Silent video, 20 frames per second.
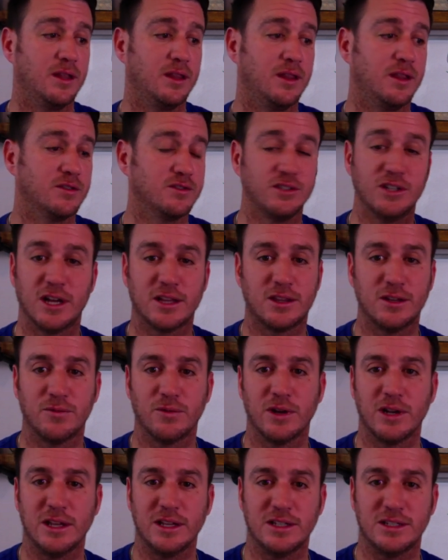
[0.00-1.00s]
there's nothing
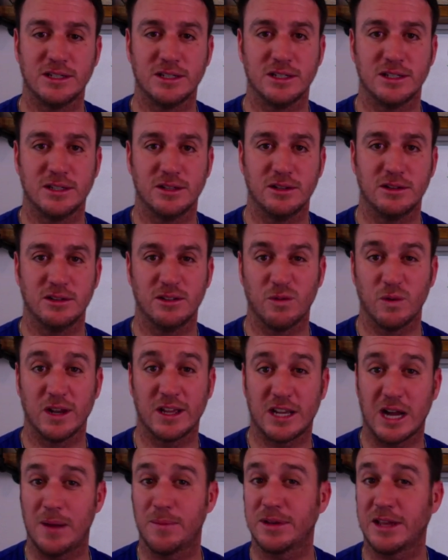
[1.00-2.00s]
really to really
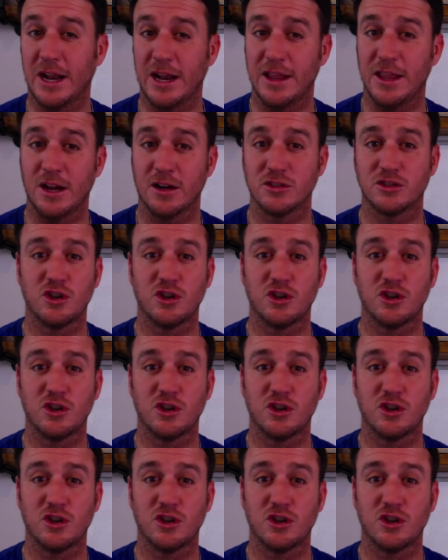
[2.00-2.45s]
complicated there.